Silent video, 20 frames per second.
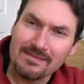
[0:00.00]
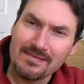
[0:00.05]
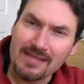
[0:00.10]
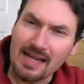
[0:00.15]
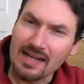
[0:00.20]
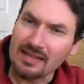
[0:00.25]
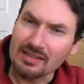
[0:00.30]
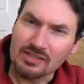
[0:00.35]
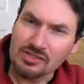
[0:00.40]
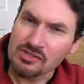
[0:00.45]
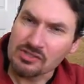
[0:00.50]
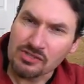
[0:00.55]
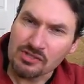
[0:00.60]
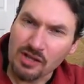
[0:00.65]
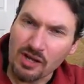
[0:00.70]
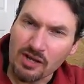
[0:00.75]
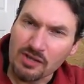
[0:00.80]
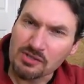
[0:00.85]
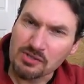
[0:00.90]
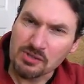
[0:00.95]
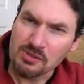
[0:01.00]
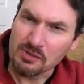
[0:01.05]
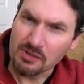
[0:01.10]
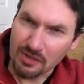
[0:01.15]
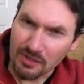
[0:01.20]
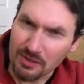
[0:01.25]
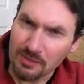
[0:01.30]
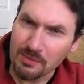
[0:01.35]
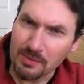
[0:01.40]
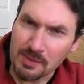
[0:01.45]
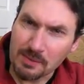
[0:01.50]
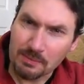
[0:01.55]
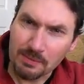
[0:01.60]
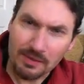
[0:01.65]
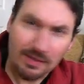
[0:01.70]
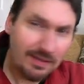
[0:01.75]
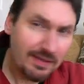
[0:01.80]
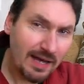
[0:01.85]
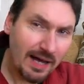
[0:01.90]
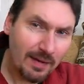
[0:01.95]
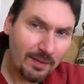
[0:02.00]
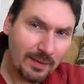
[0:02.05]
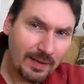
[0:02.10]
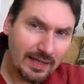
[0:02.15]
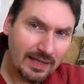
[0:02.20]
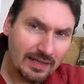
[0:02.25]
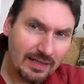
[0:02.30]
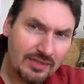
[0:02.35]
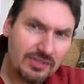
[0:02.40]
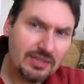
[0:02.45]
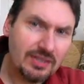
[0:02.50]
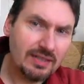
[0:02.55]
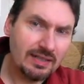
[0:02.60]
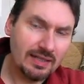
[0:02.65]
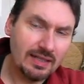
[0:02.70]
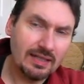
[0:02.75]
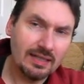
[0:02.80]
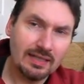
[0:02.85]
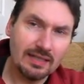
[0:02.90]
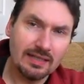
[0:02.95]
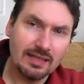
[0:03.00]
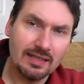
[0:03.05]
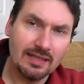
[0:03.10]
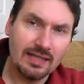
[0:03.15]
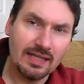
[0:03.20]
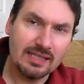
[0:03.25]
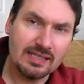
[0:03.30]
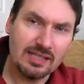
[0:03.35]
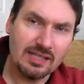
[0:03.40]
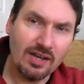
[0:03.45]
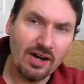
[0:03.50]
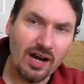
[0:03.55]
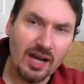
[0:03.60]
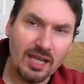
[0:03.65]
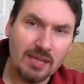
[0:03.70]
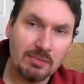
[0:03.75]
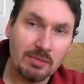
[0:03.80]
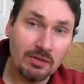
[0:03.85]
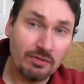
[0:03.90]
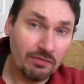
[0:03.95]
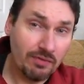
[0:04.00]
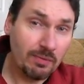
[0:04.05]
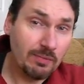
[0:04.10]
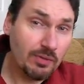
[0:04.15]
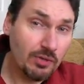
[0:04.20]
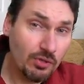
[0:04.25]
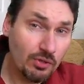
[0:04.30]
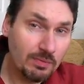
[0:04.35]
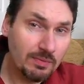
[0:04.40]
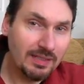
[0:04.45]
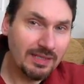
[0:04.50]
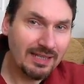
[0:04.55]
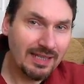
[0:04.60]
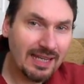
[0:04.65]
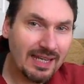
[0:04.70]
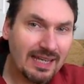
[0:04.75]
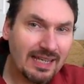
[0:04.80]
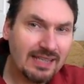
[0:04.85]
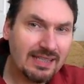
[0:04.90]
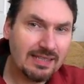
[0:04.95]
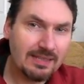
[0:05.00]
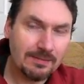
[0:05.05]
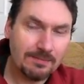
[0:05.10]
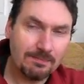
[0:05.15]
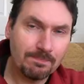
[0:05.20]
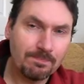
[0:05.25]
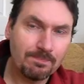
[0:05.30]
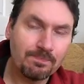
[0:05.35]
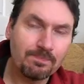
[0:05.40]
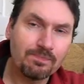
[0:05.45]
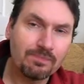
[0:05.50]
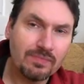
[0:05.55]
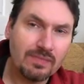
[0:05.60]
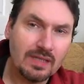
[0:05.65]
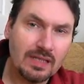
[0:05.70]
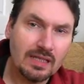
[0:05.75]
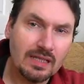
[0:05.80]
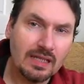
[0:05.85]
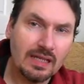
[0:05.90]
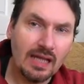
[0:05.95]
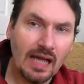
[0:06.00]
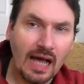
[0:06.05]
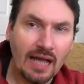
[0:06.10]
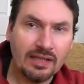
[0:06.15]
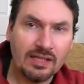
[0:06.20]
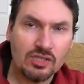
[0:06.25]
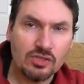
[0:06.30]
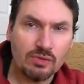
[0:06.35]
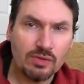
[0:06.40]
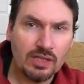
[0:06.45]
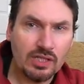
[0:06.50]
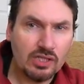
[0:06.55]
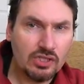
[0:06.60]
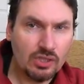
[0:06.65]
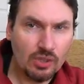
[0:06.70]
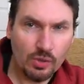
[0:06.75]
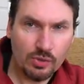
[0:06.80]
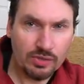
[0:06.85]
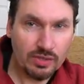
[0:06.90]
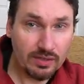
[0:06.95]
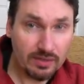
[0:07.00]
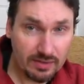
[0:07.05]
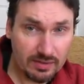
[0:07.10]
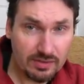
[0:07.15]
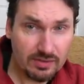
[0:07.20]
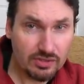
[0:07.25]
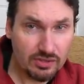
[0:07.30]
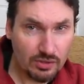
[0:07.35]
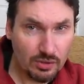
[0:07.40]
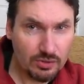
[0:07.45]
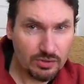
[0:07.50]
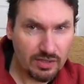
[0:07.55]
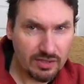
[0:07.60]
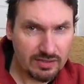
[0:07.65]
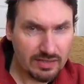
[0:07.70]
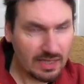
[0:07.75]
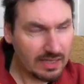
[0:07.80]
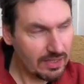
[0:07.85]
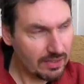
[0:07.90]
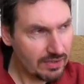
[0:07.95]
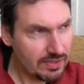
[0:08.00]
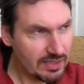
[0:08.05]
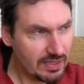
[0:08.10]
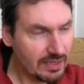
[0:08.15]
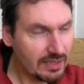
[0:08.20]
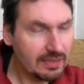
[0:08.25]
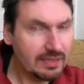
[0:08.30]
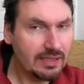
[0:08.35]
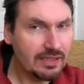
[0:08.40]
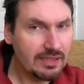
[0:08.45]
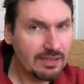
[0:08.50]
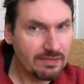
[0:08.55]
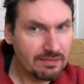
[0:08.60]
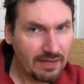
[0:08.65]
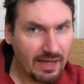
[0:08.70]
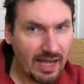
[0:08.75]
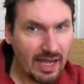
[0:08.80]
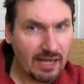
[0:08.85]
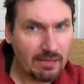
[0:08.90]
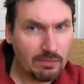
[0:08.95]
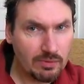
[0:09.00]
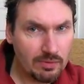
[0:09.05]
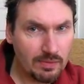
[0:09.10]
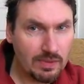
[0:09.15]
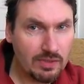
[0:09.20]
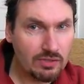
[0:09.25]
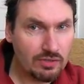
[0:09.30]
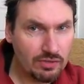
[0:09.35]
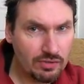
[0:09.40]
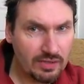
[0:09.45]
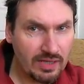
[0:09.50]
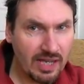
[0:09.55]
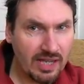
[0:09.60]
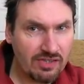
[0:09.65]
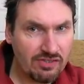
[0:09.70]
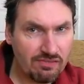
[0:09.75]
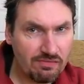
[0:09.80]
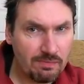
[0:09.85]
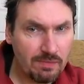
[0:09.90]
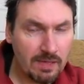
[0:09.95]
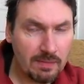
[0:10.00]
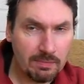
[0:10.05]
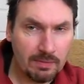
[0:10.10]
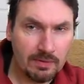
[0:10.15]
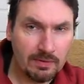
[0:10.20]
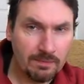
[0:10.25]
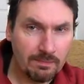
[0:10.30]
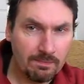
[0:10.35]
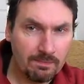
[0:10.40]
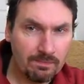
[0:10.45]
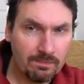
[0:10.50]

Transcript: And it doesn't sound so good when you put it that way, does it? It's the argument from human need. And this really shows us that there is a clear divide between two kinds of people.